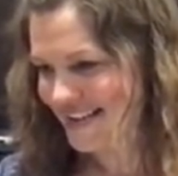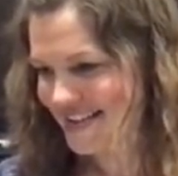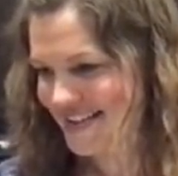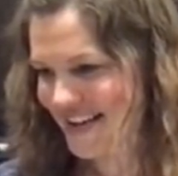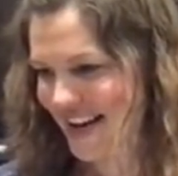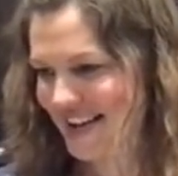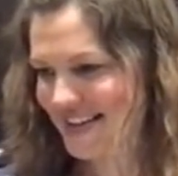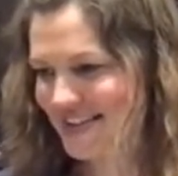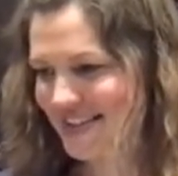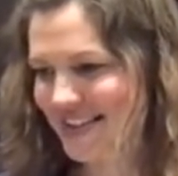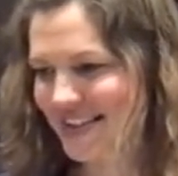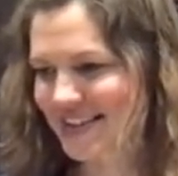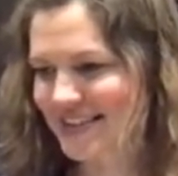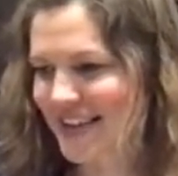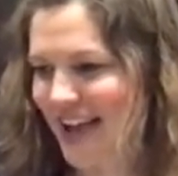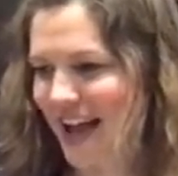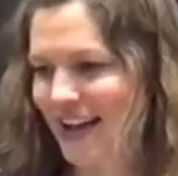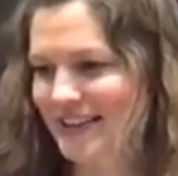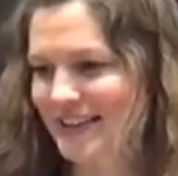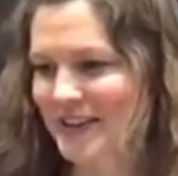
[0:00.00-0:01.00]
Jason is
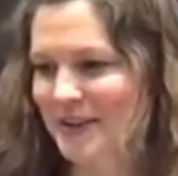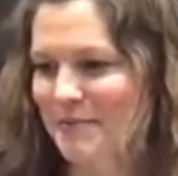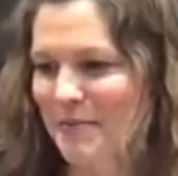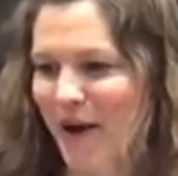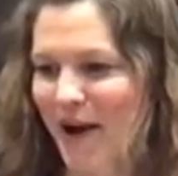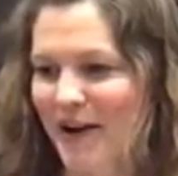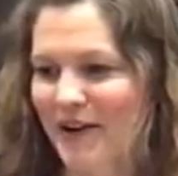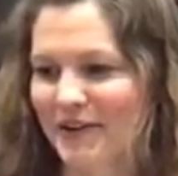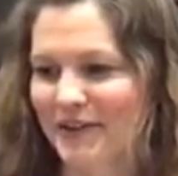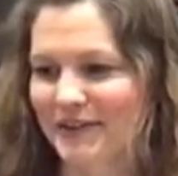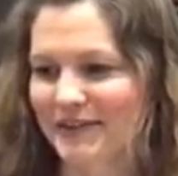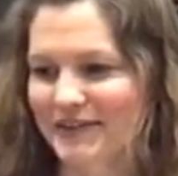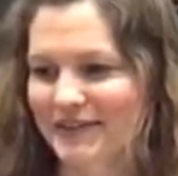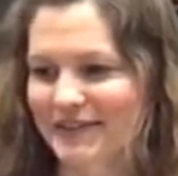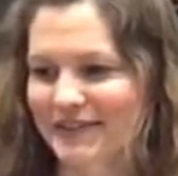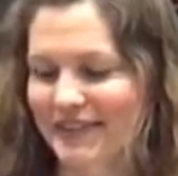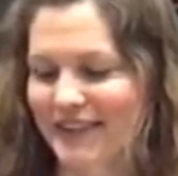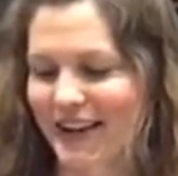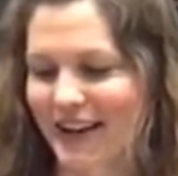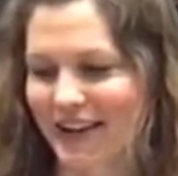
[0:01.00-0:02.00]
asking about
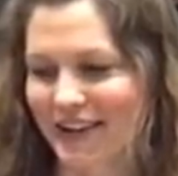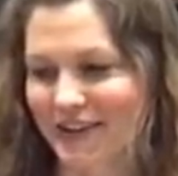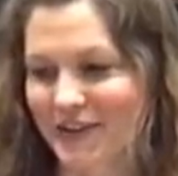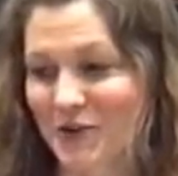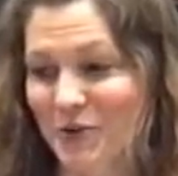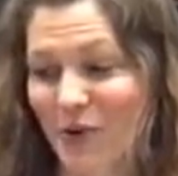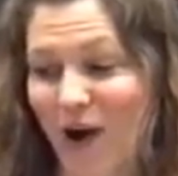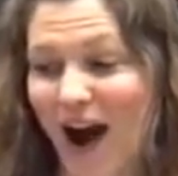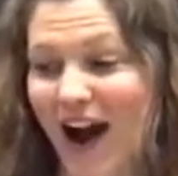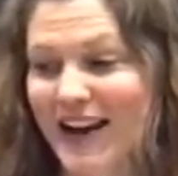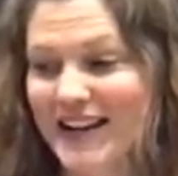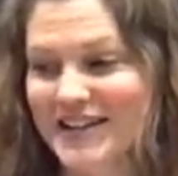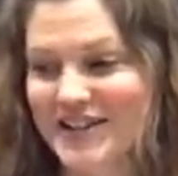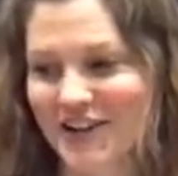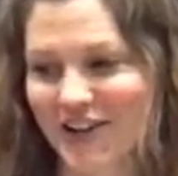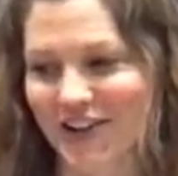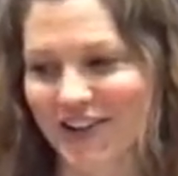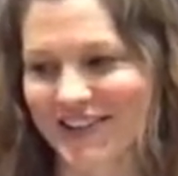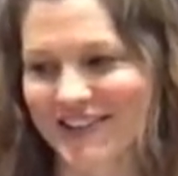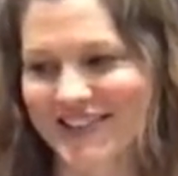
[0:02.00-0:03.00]

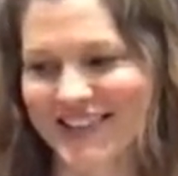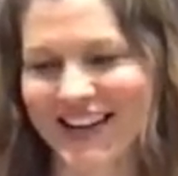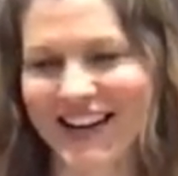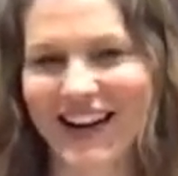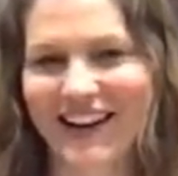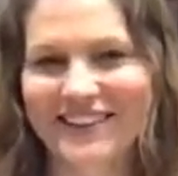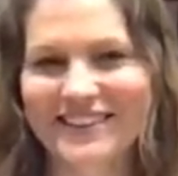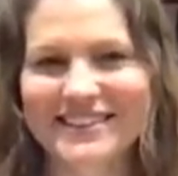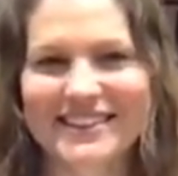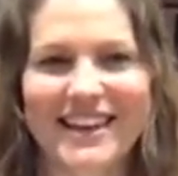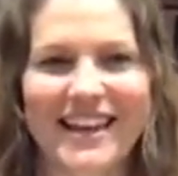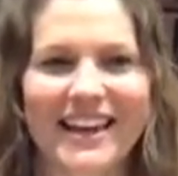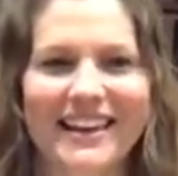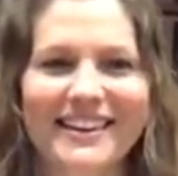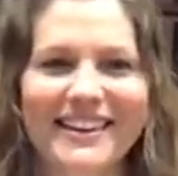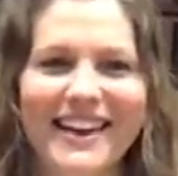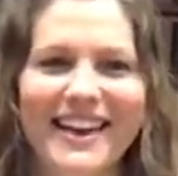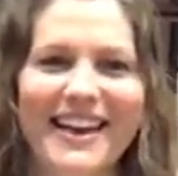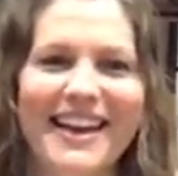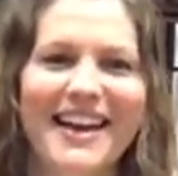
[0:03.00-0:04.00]
grinders. I was like,
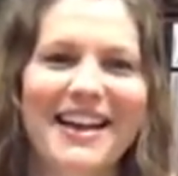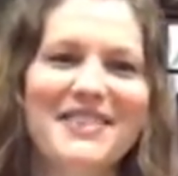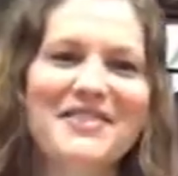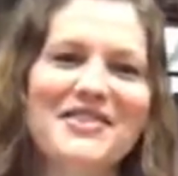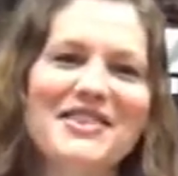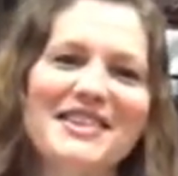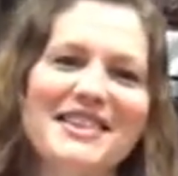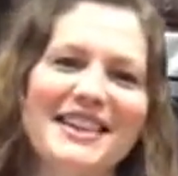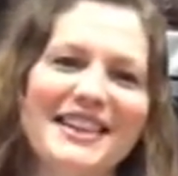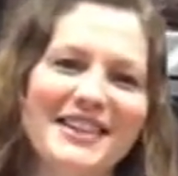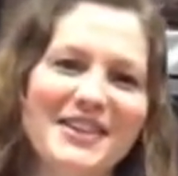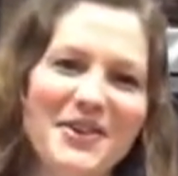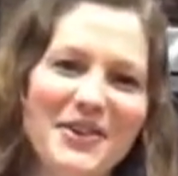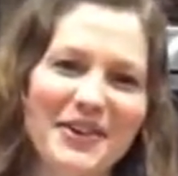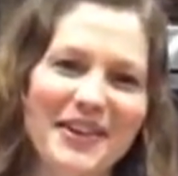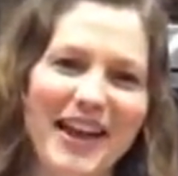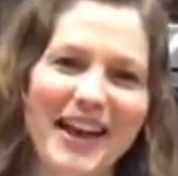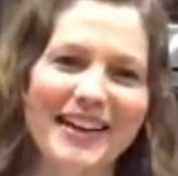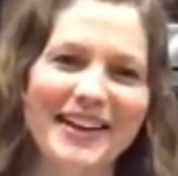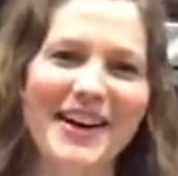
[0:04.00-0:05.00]
let me just ignore
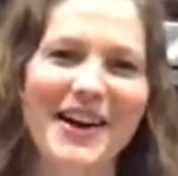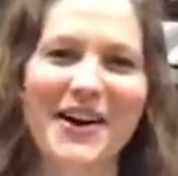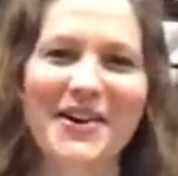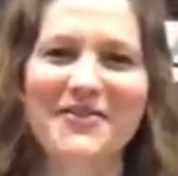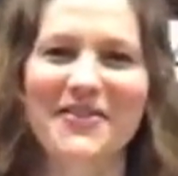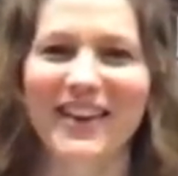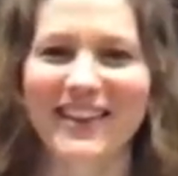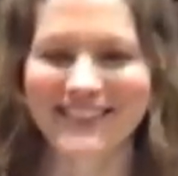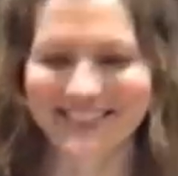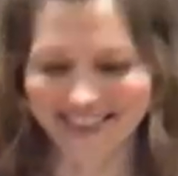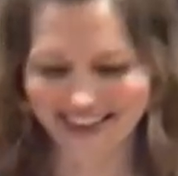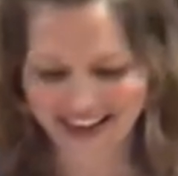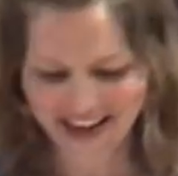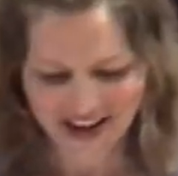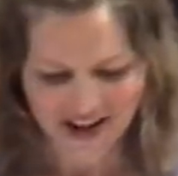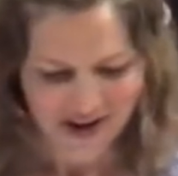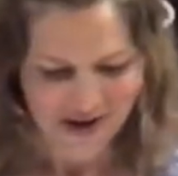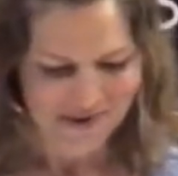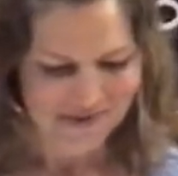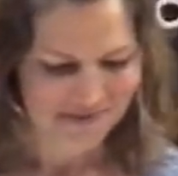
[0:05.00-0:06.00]
that comment.
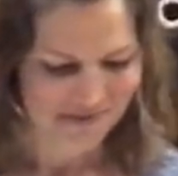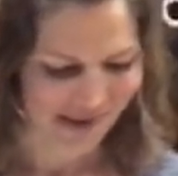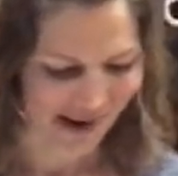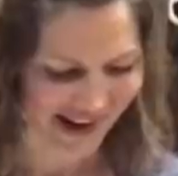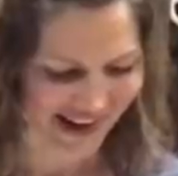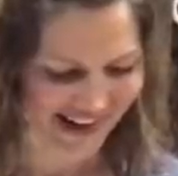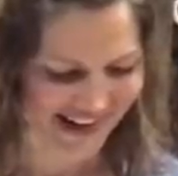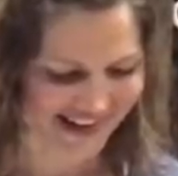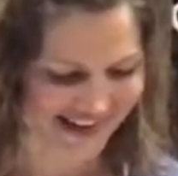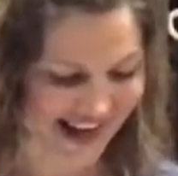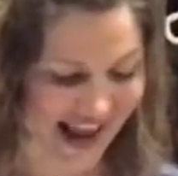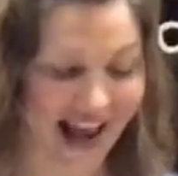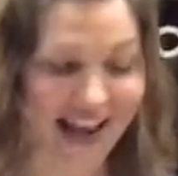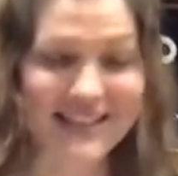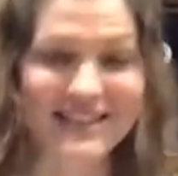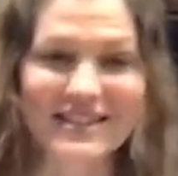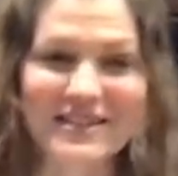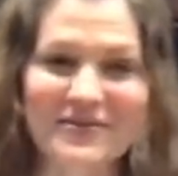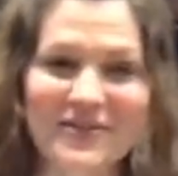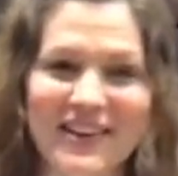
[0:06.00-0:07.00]
But he's
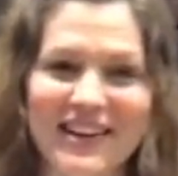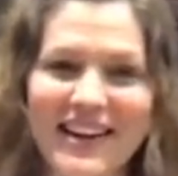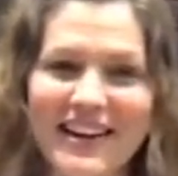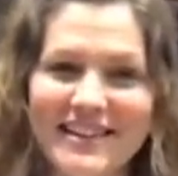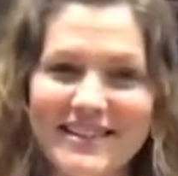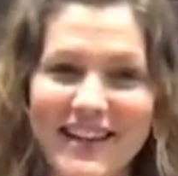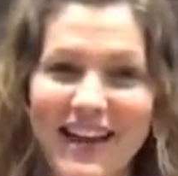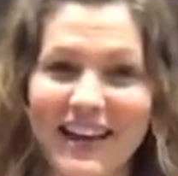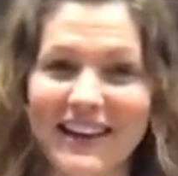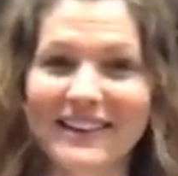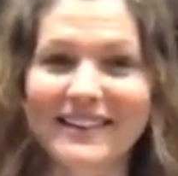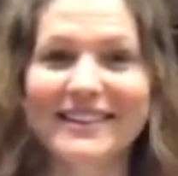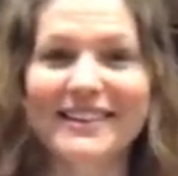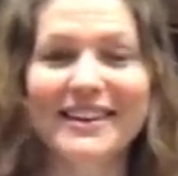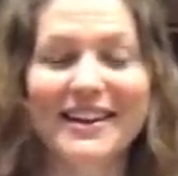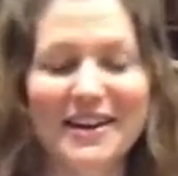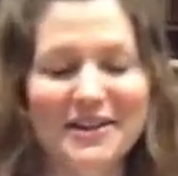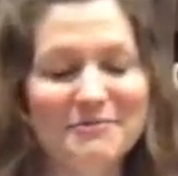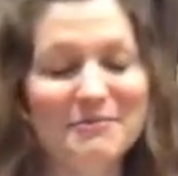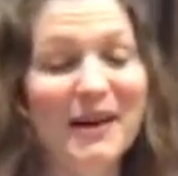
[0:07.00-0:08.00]
asking because I
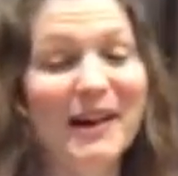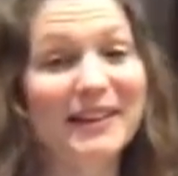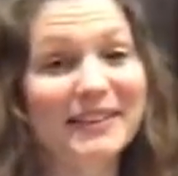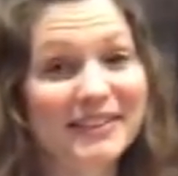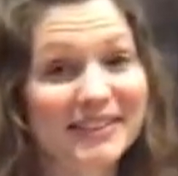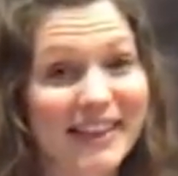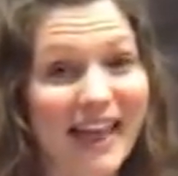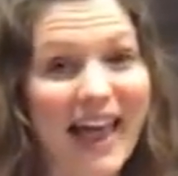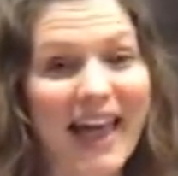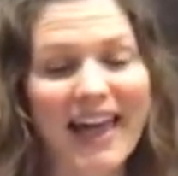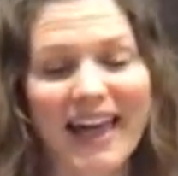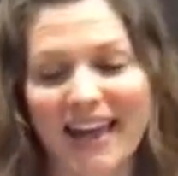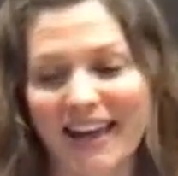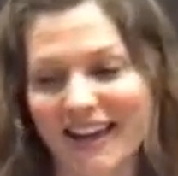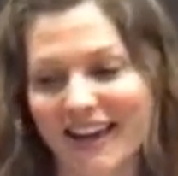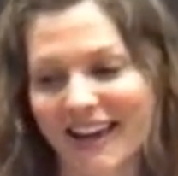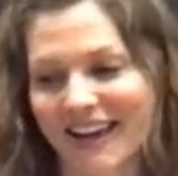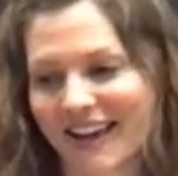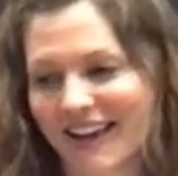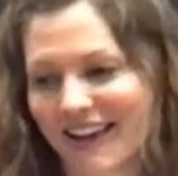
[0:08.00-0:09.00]
cut my leg